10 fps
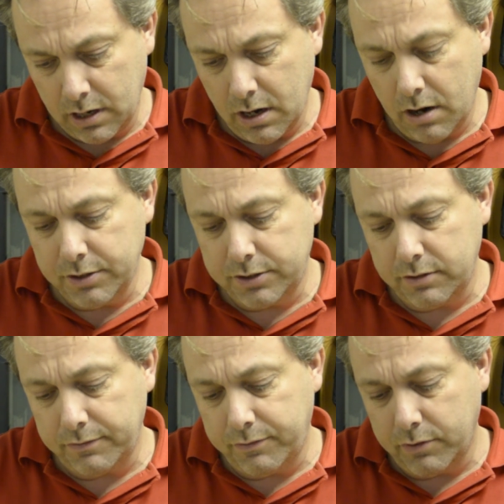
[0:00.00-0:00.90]
This
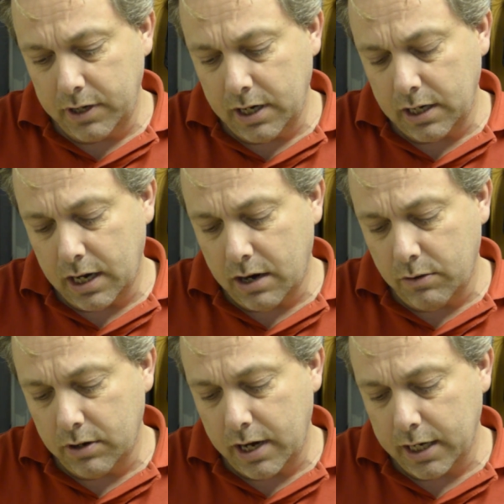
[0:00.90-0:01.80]
is a
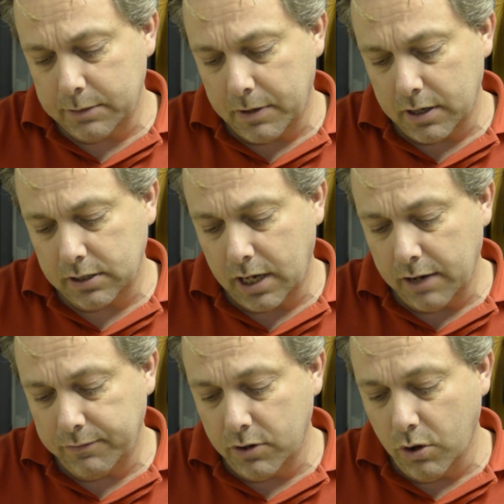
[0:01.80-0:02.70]
48-hour Xbox
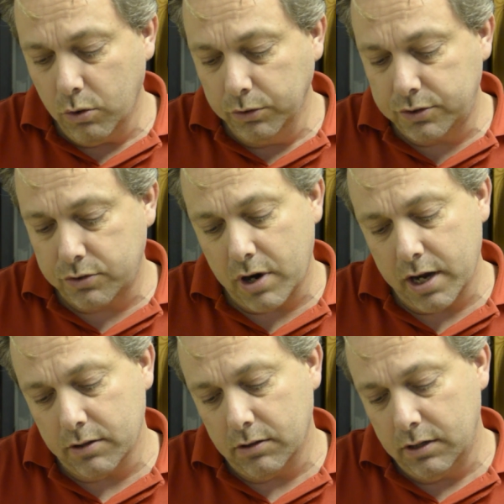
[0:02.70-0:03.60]
Live gold
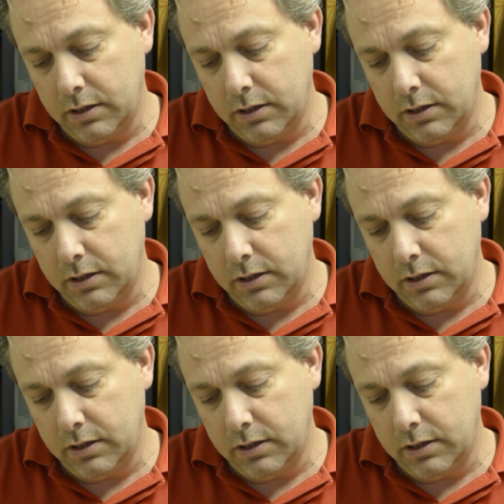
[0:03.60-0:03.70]
trial.